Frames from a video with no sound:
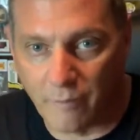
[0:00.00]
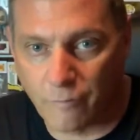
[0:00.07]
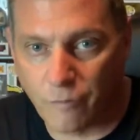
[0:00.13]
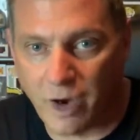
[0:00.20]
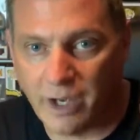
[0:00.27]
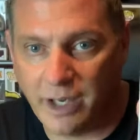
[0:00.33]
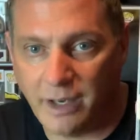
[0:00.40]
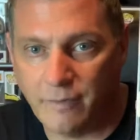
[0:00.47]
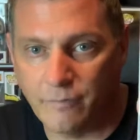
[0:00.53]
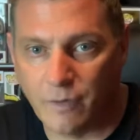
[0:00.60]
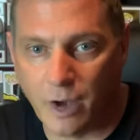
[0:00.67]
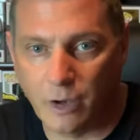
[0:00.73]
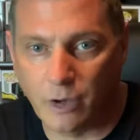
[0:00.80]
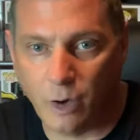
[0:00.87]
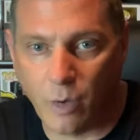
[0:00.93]
Freddy
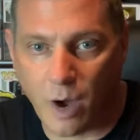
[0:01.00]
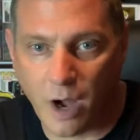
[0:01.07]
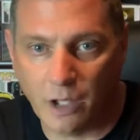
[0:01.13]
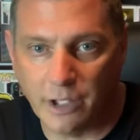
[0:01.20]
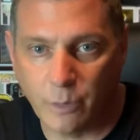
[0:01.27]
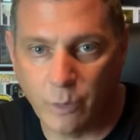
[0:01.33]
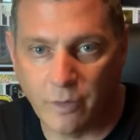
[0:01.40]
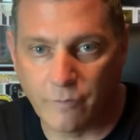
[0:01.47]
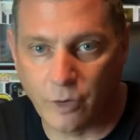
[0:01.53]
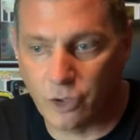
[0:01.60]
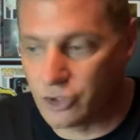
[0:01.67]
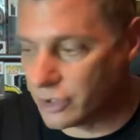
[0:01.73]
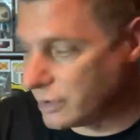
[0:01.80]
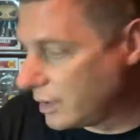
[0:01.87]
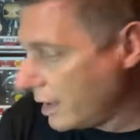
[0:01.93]
Funko Hollywood
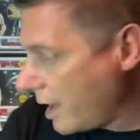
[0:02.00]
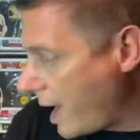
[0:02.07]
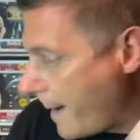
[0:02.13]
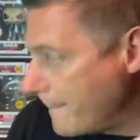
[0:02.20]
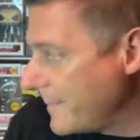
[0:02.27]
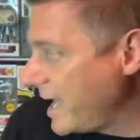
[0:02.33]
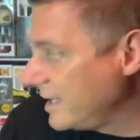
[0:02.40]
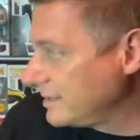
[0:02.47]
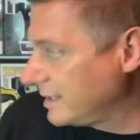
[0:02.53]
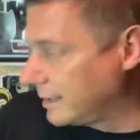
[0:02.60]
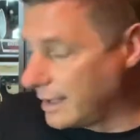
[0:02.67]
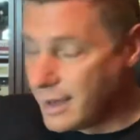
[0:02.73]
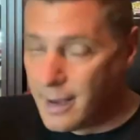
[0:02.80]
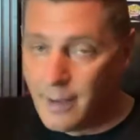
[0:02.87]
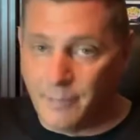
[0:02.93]
version, amazing.
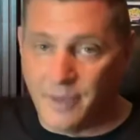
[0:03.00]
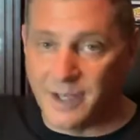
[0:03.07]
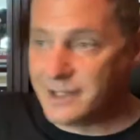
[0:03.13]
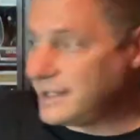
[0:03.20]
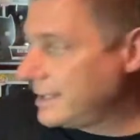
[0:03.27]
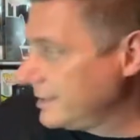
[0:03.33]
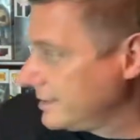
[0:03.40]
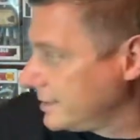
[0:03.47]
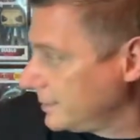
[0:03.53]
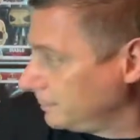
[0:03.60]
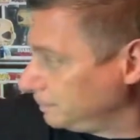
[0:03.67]
This is